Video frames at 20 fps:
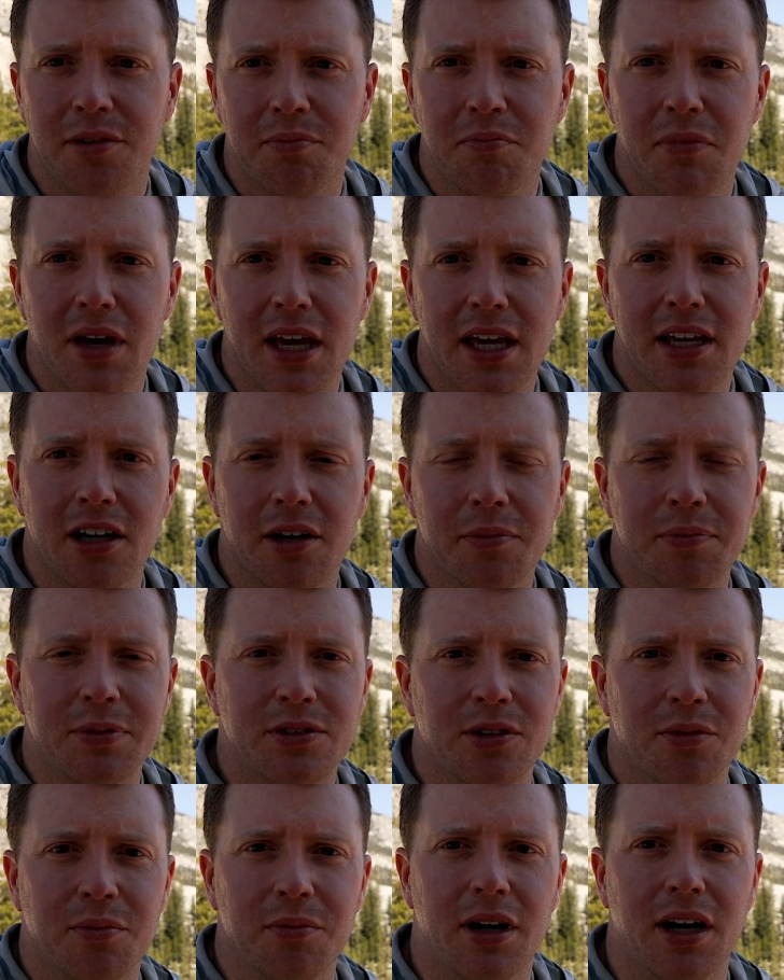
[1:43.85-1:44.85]
make up
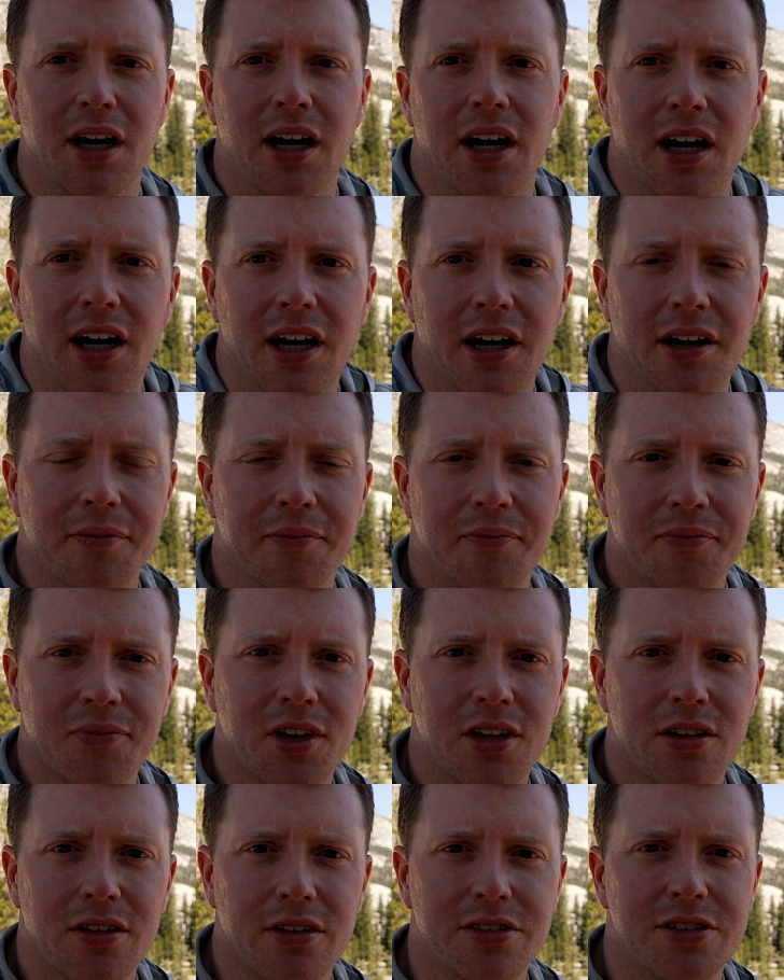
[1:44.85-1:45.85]
some
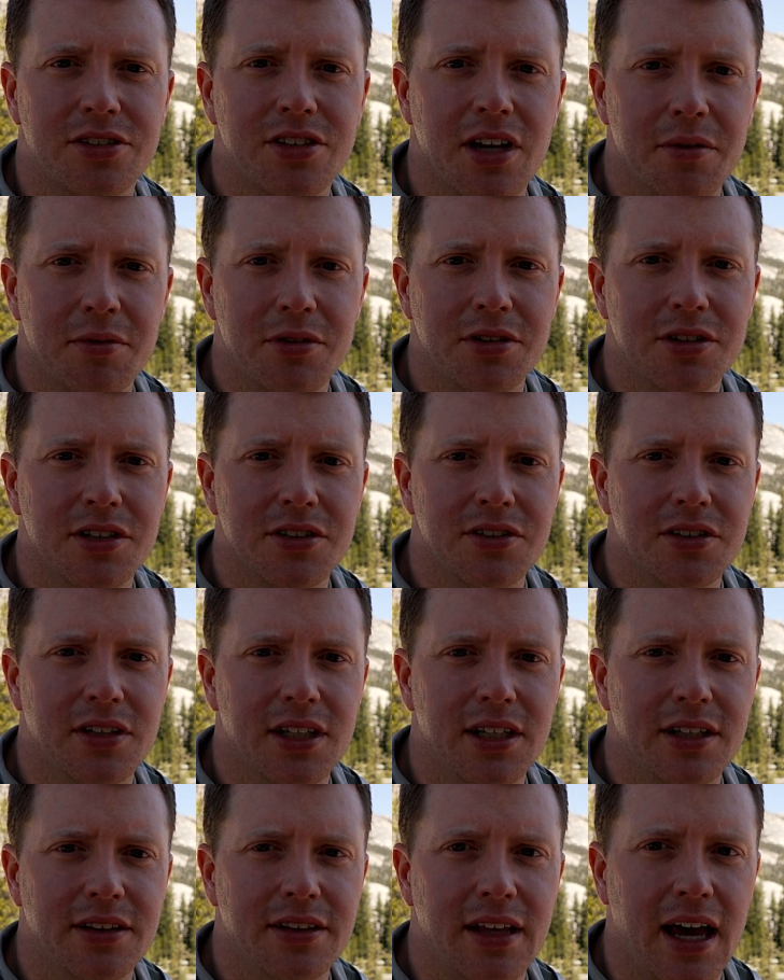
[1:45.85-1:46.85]
little sandwiches
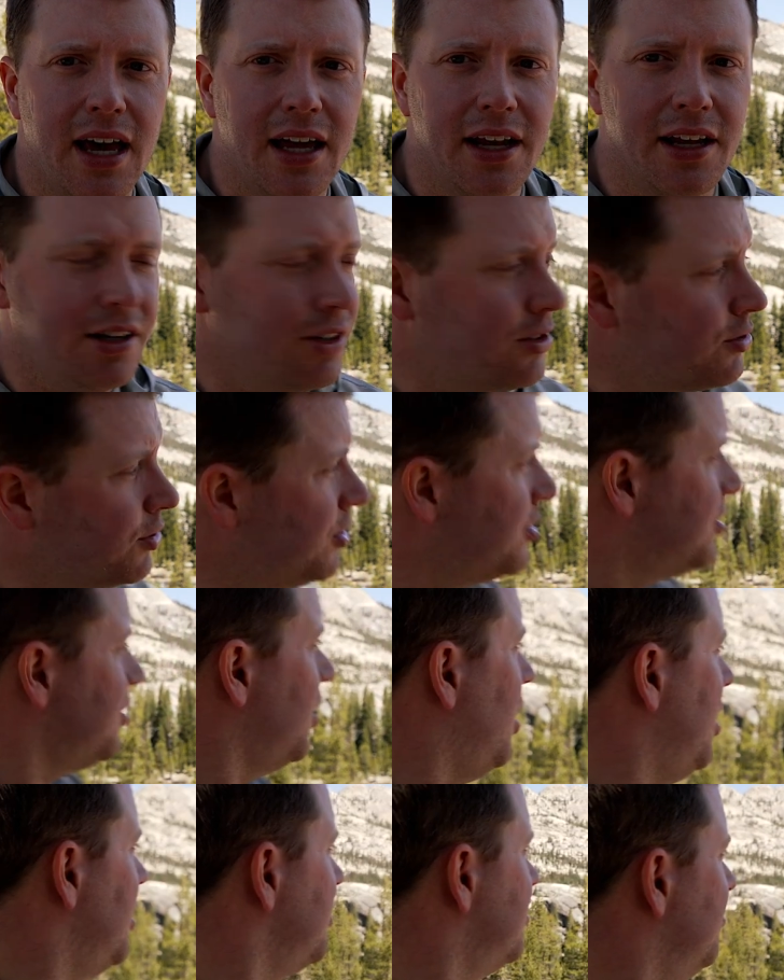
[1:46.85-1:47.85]
and eat that and enjoy this
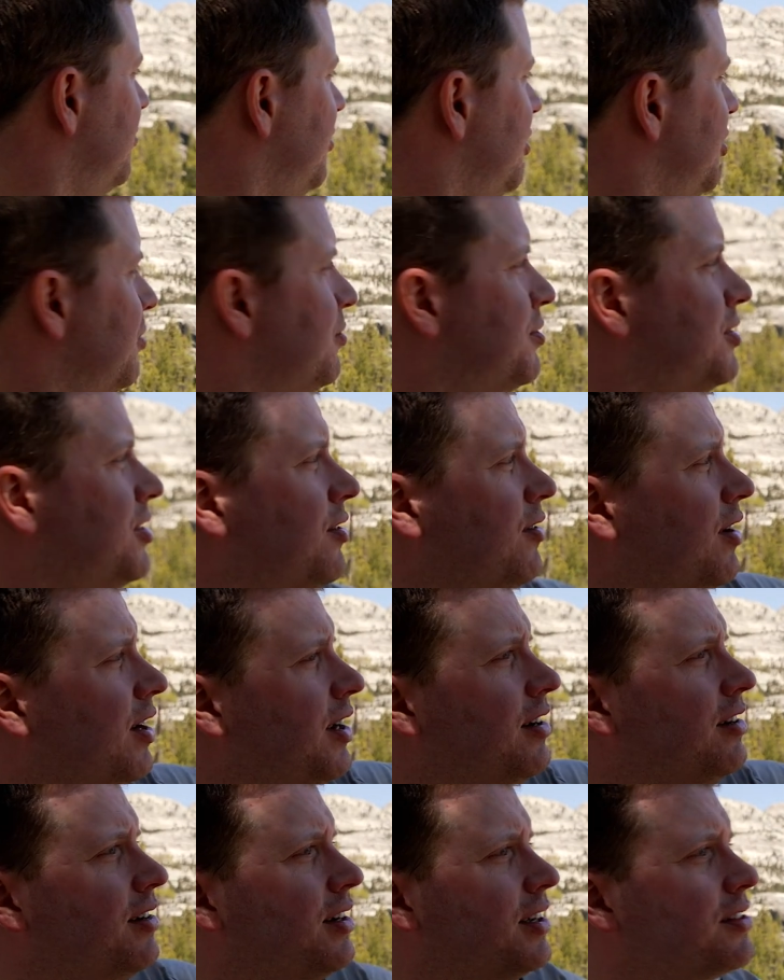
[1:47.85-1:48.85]
awesome view. I'm sitting right
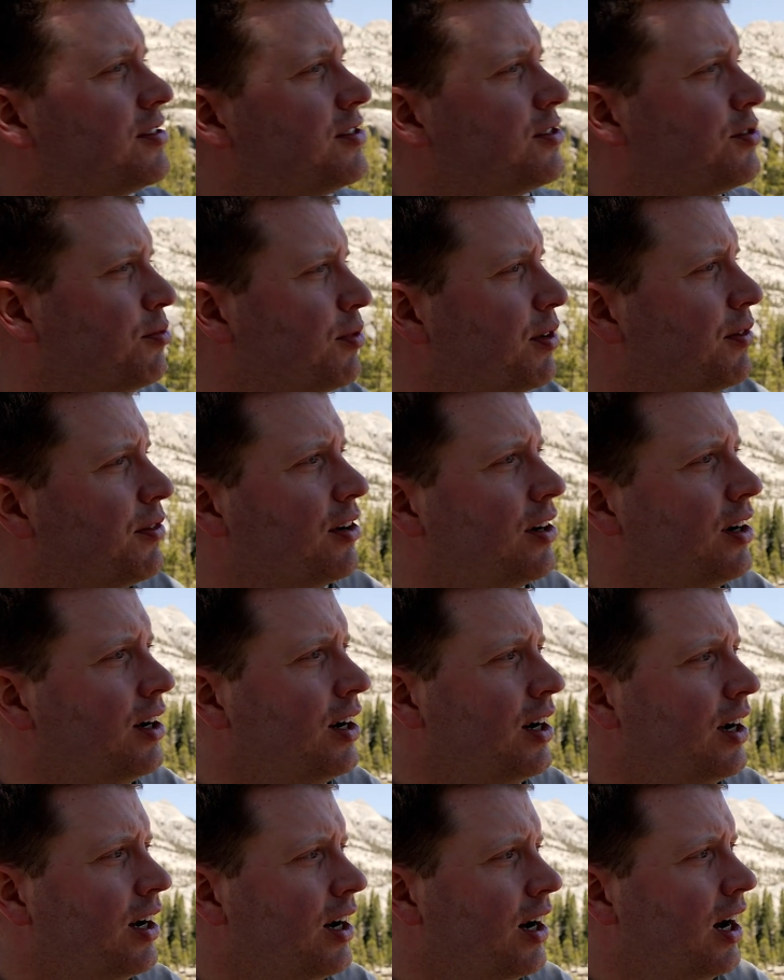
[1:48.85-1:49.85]
here next to this river,
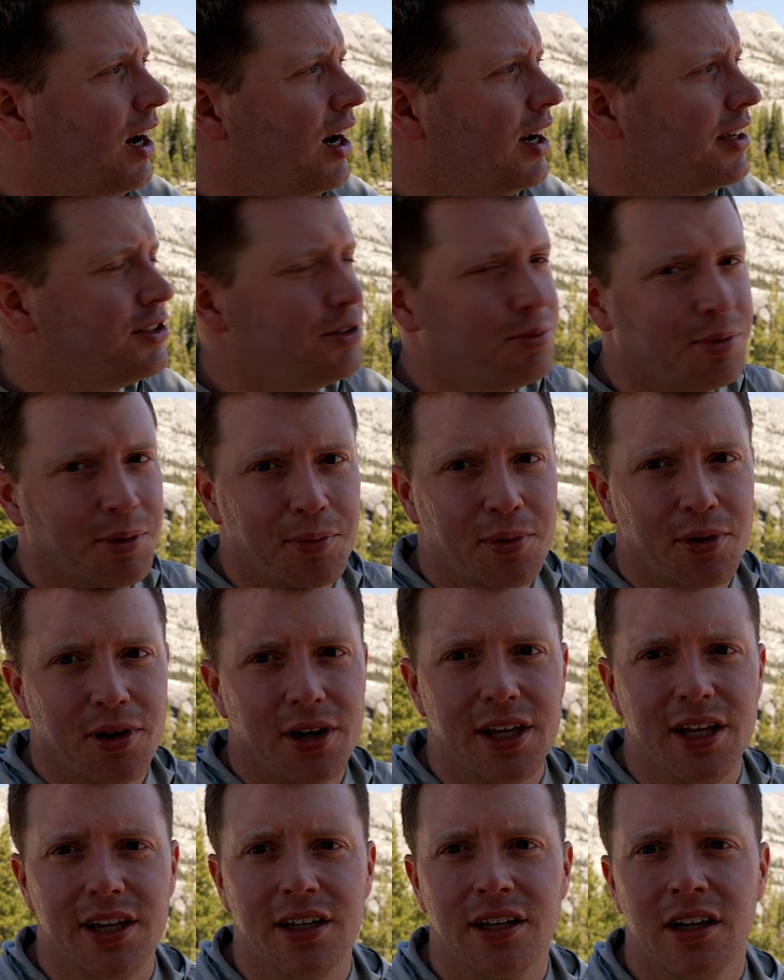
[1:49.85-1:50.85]
super
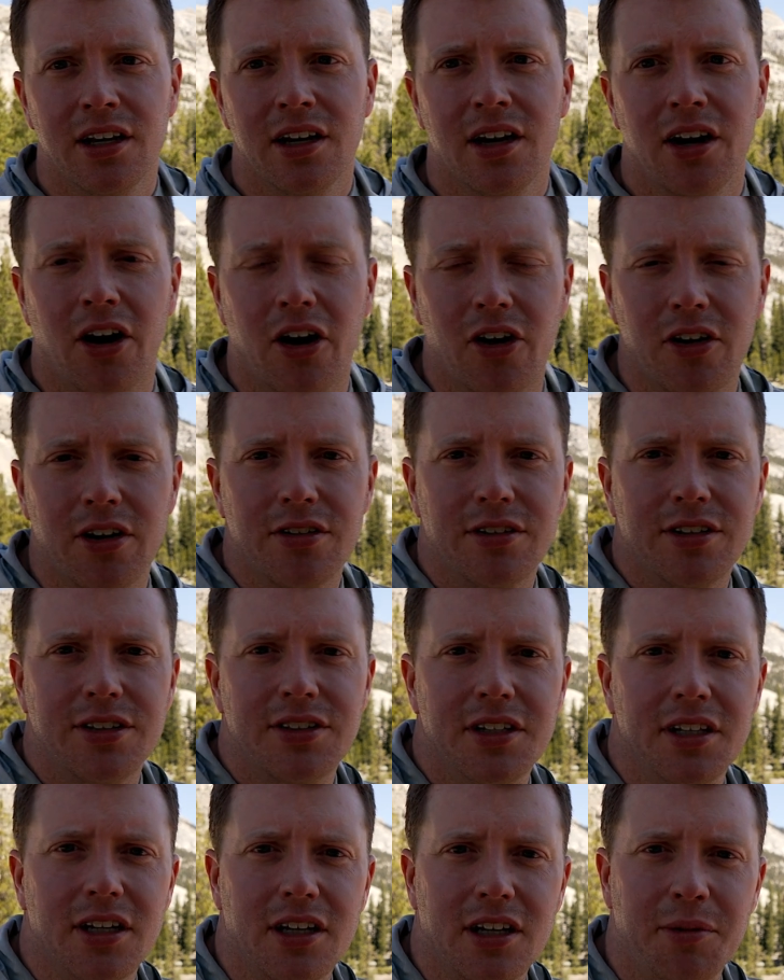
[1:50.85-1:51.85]
pretty. Already
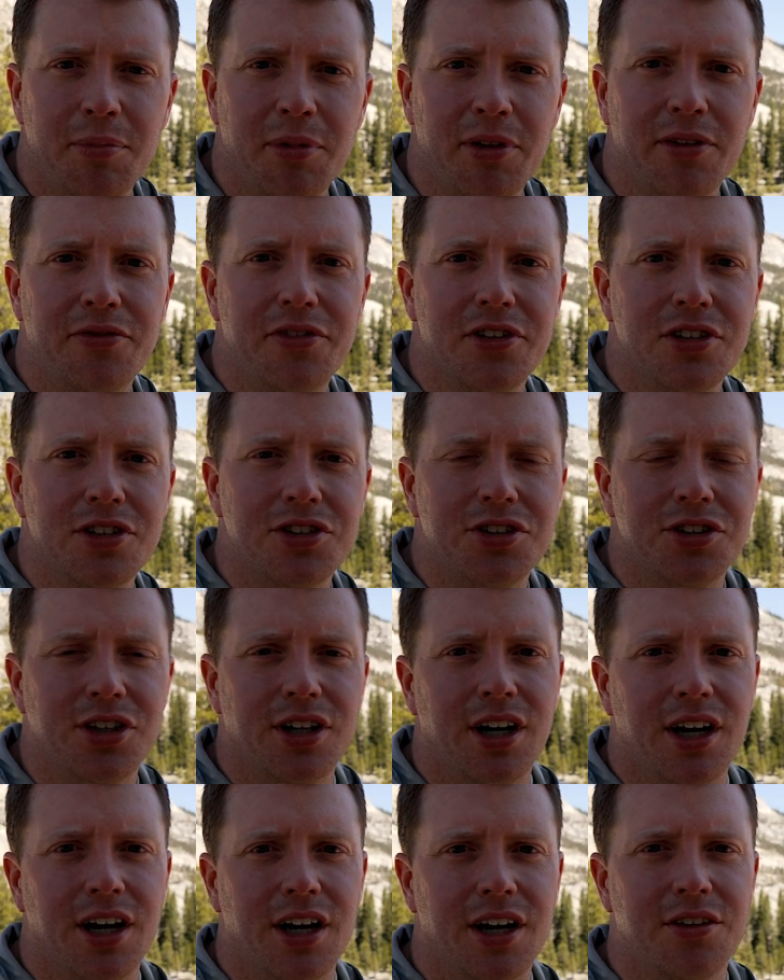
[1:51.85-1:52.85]
seen a couple of fish
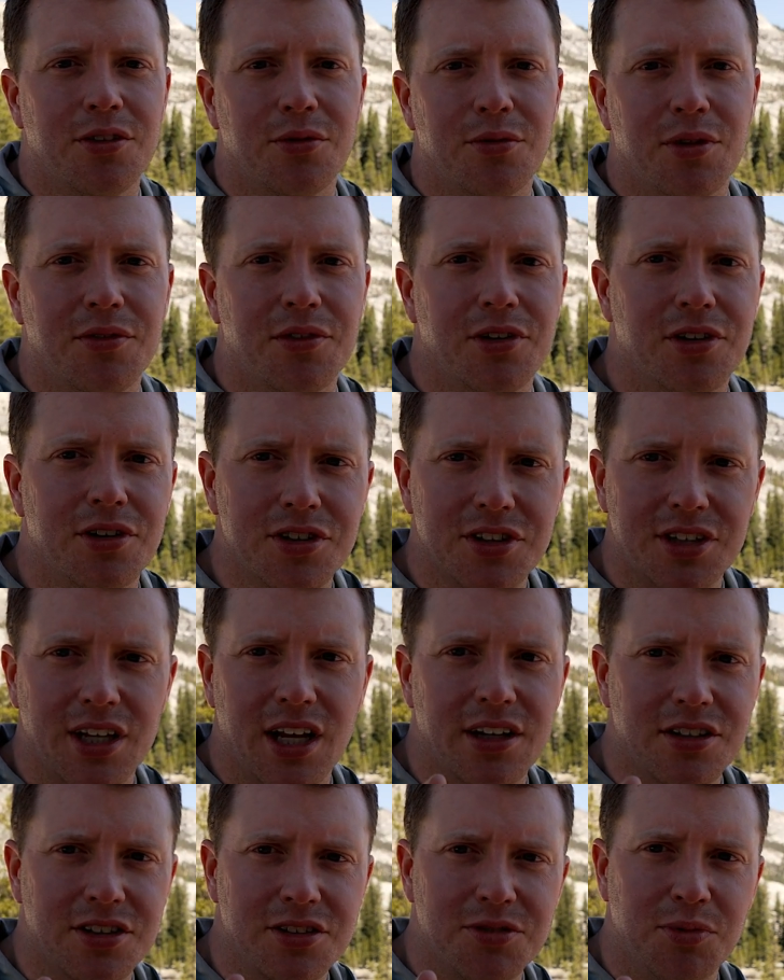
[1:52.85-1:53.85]
in the river, just
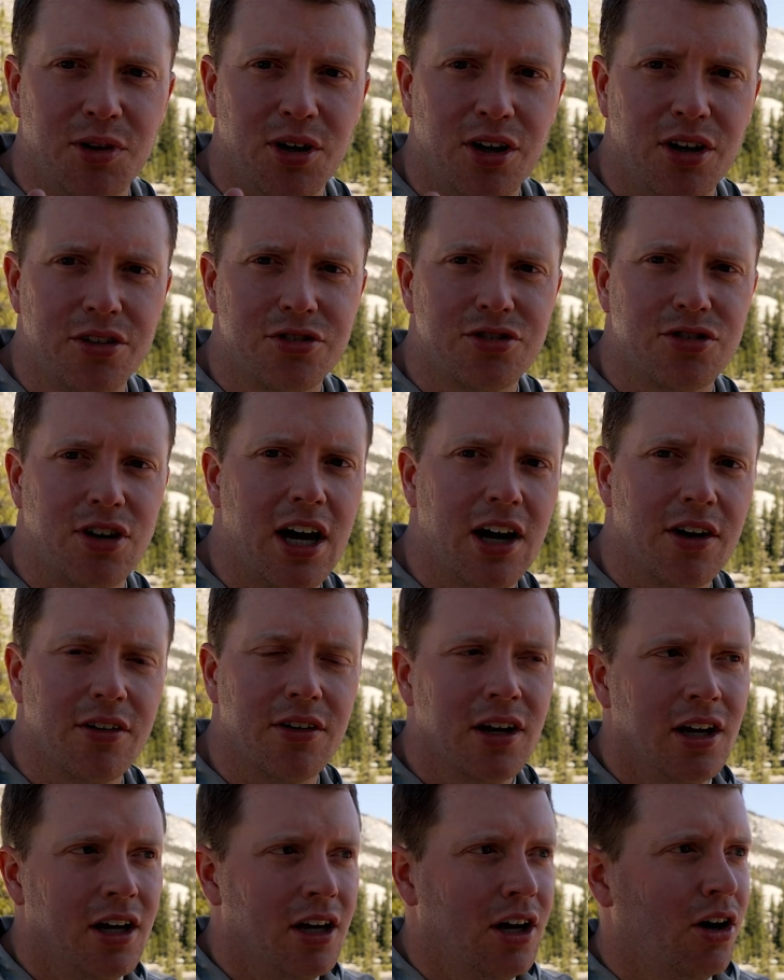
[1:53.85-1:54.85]
kind of small trout.
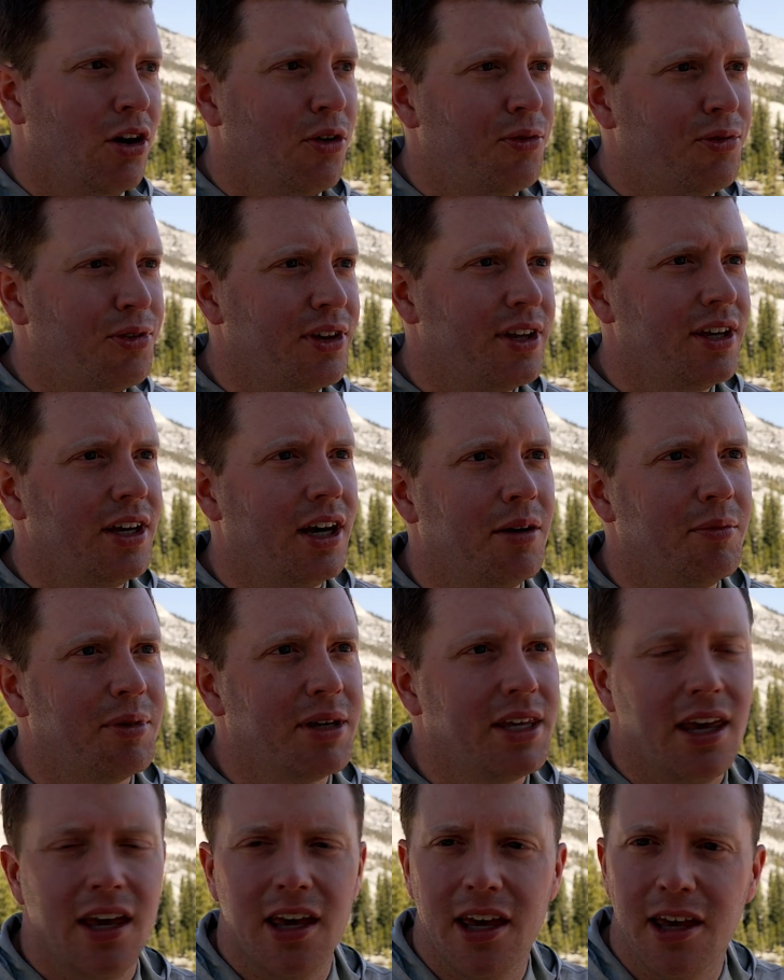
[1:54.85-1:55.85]
Hopefully
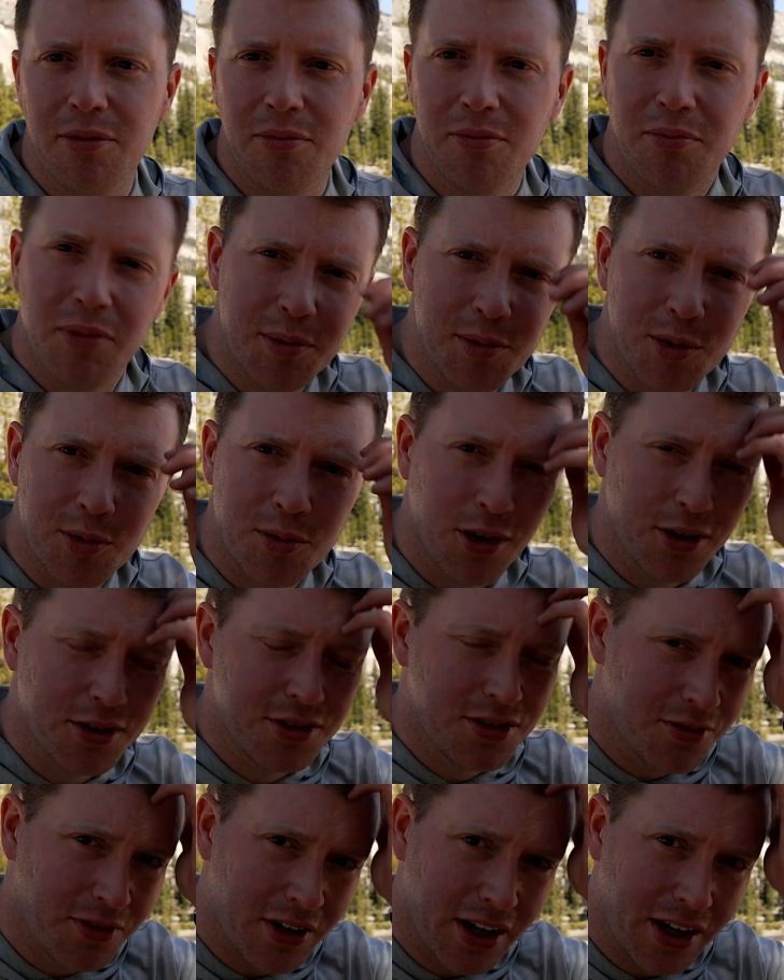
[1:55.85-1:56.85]
McCabe, maybe
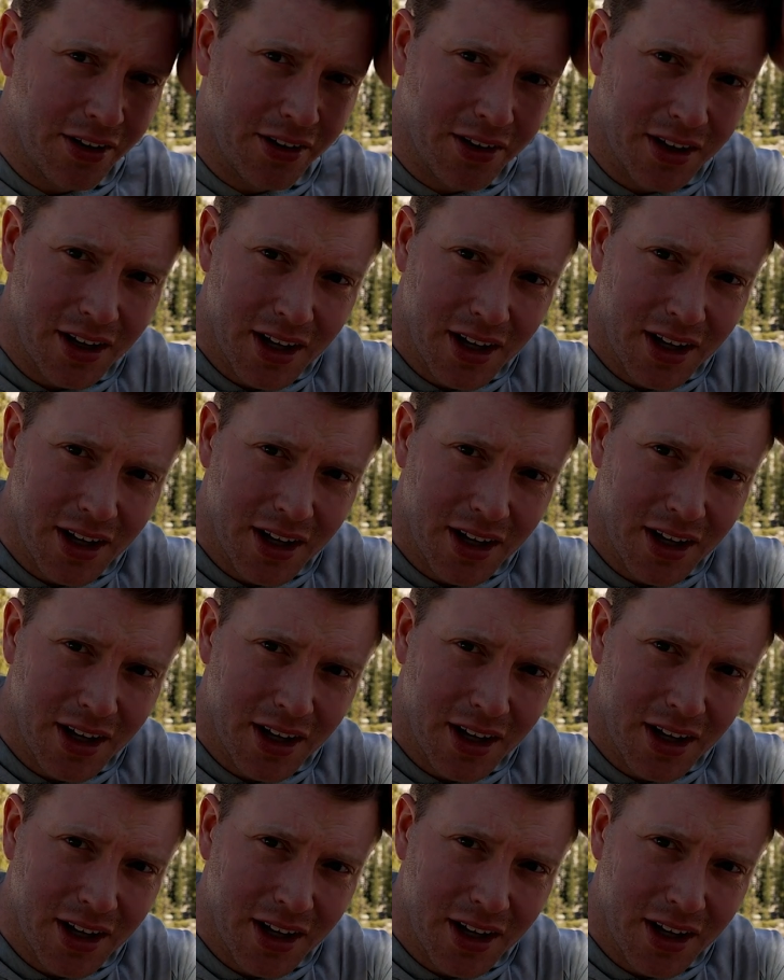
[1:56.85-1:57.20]
Roosevelt.